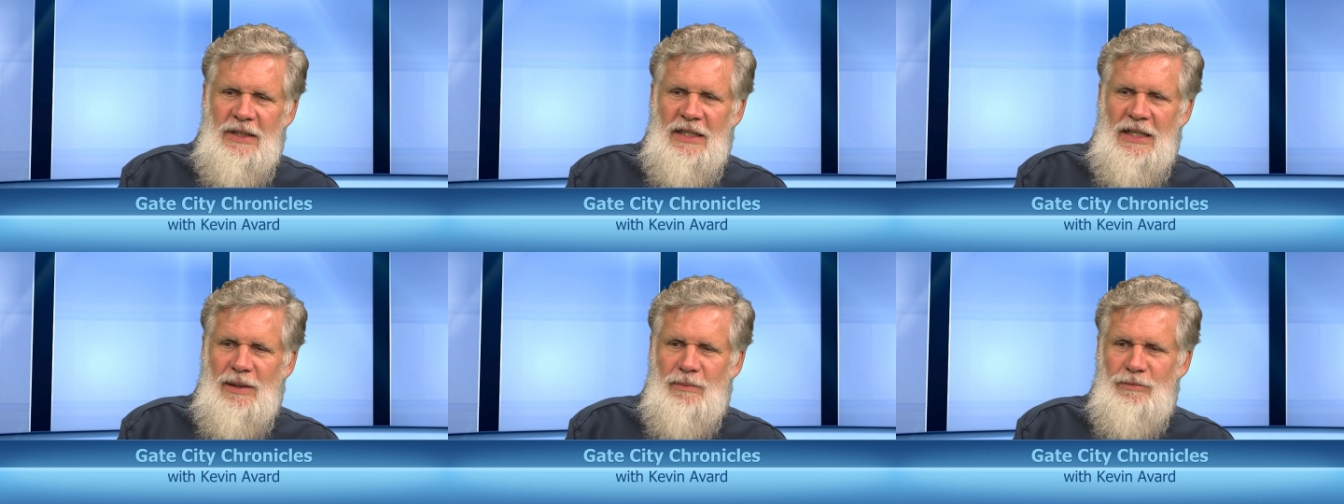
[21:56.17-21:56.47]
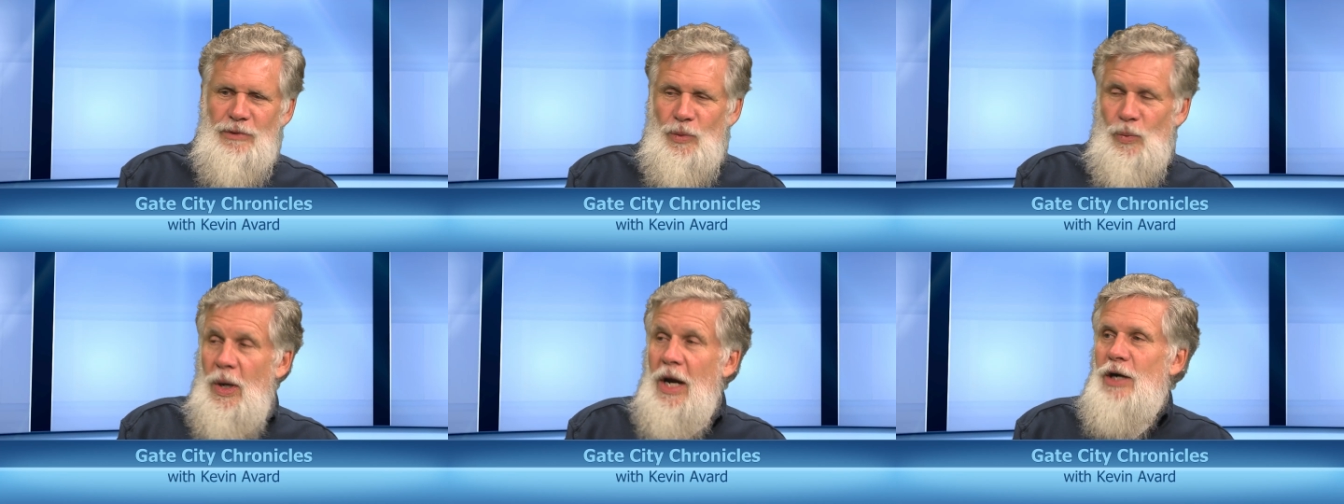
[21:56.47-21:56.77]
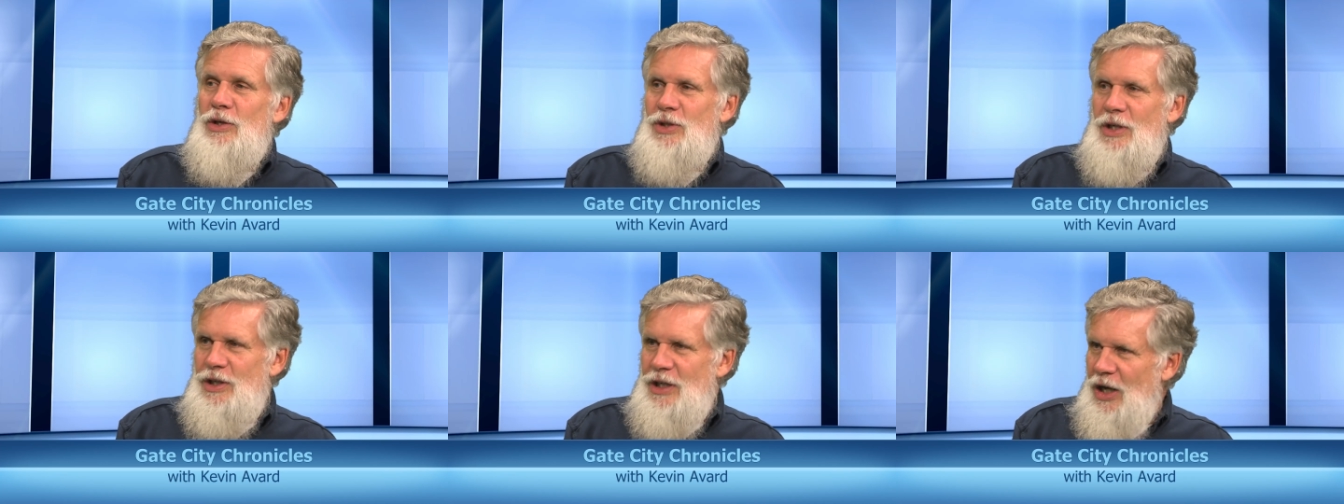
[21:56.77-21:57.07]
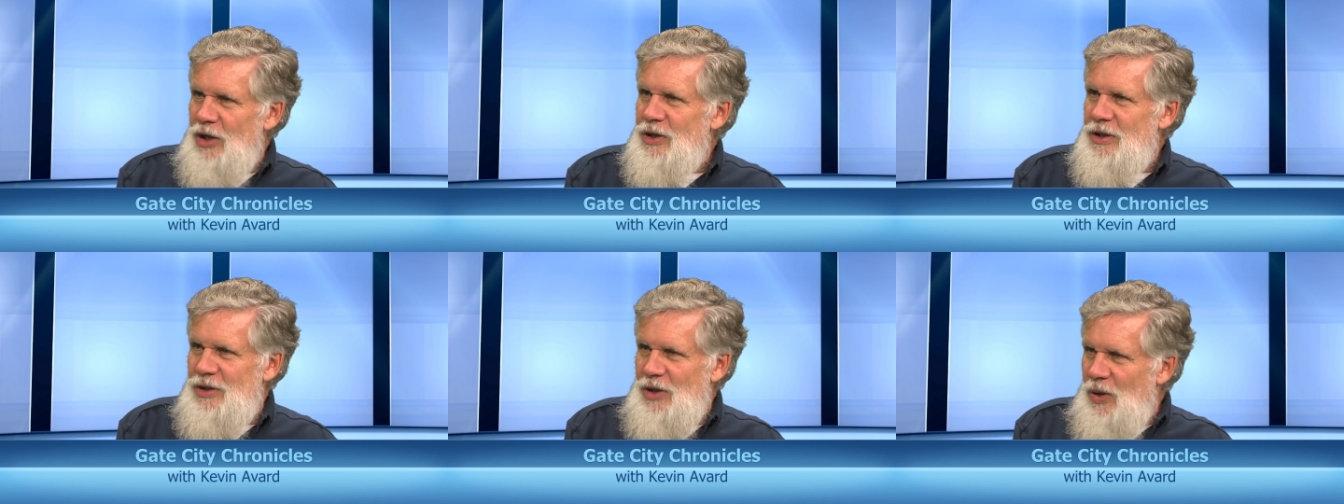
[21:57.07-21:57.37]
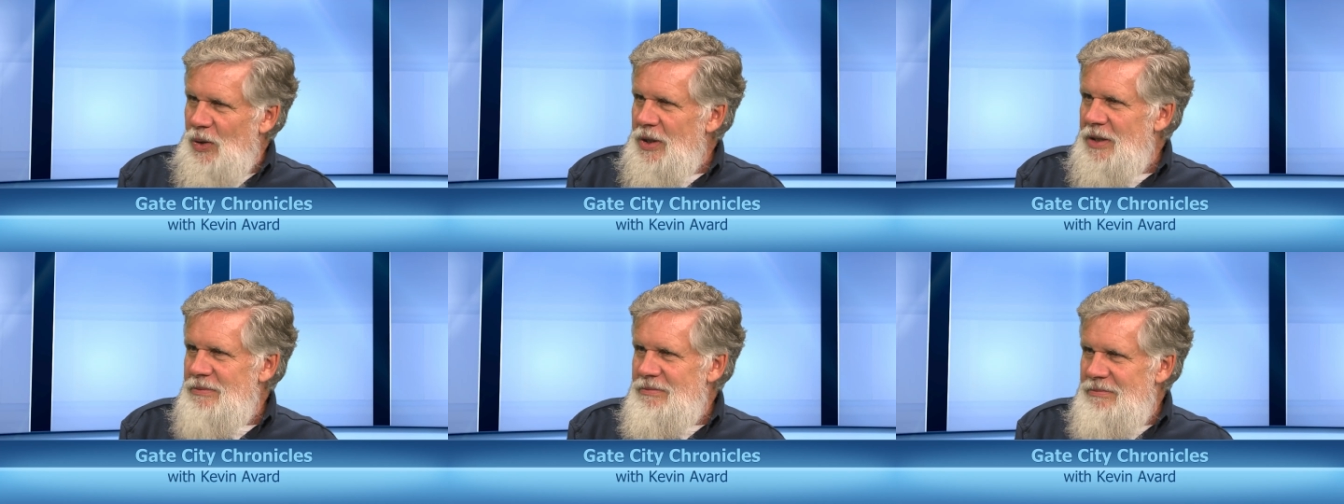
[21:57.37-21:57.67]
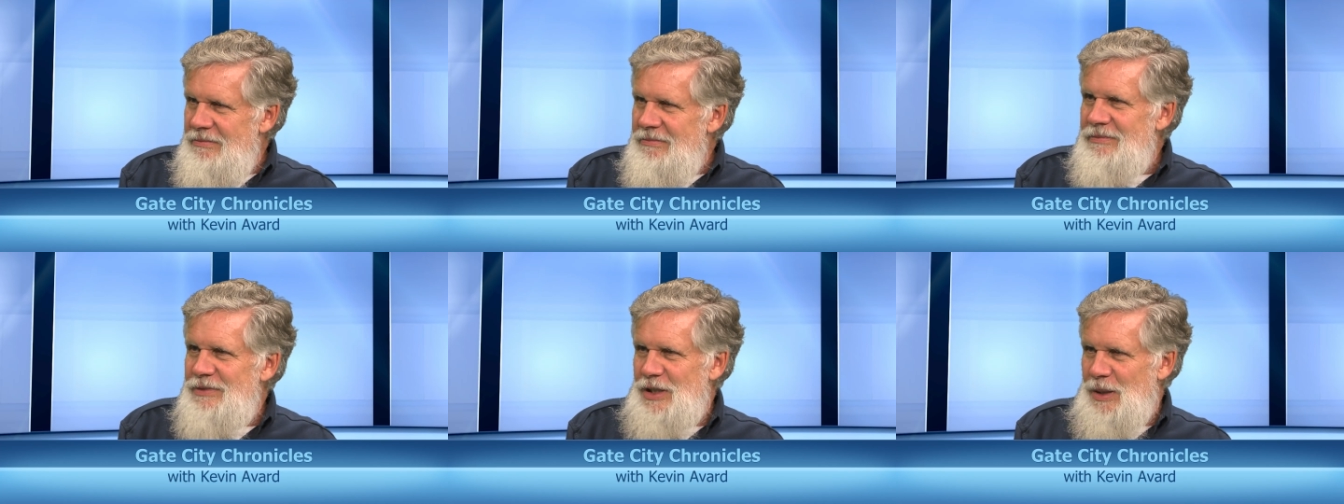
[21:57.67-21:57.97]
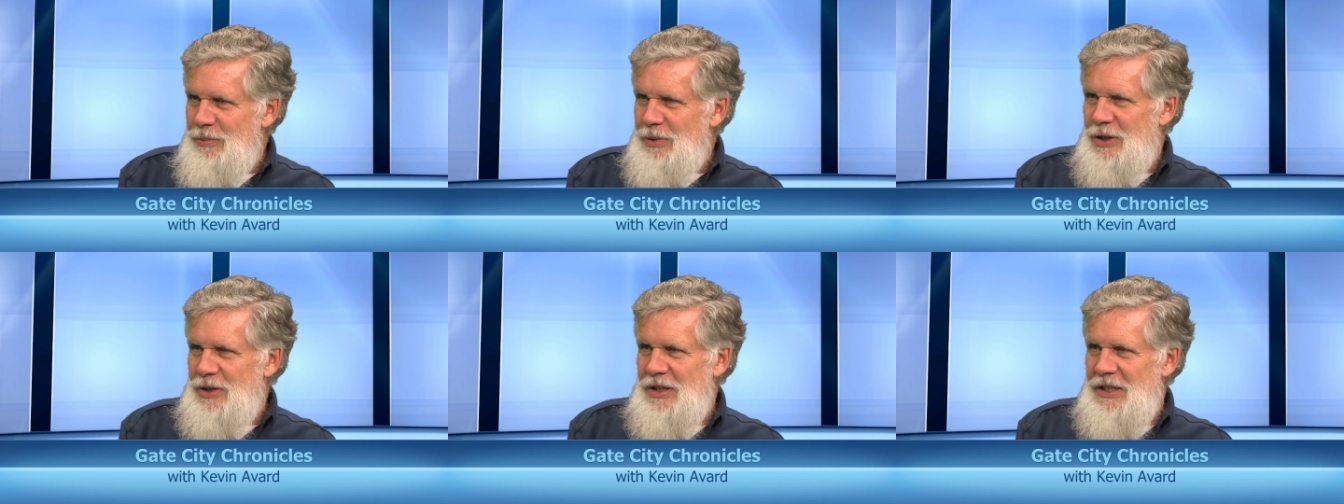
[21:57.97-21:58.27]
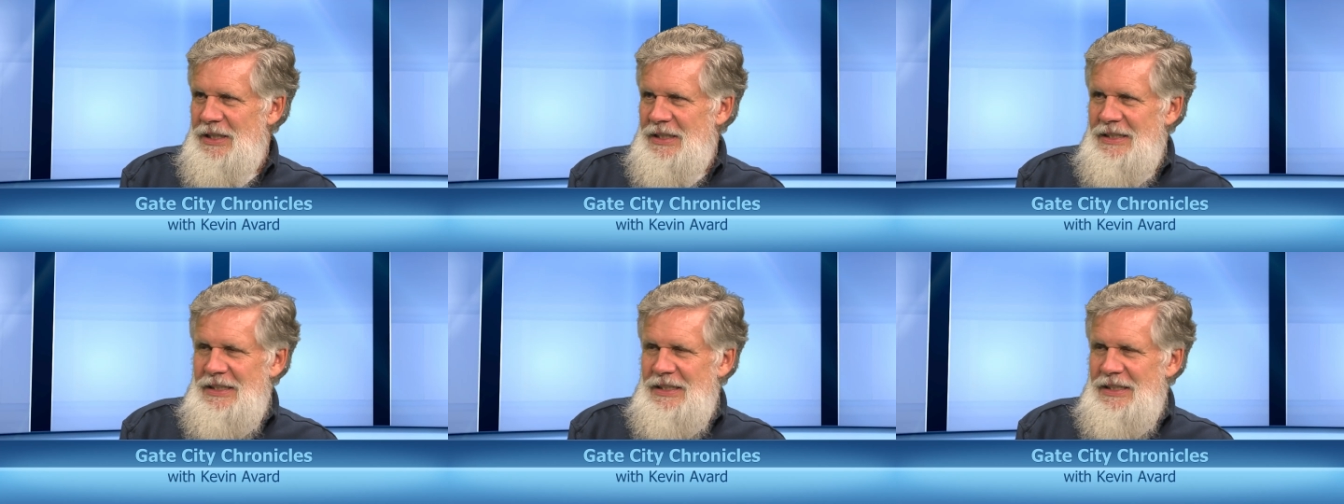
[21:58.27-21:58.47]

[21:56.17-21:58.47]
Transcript: The wires are color coded typically.